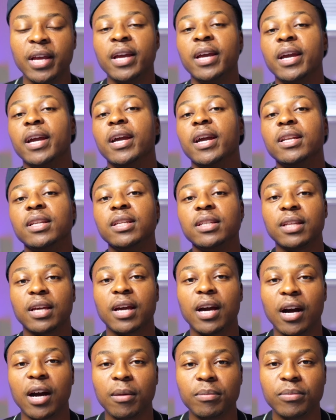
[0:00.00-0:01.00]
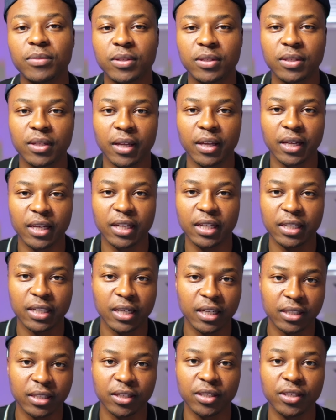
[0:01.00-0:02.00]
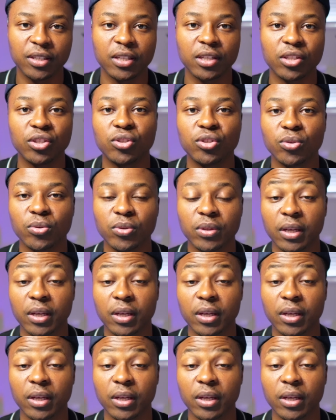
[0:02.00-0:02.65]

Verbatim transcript: And it comes in addition to the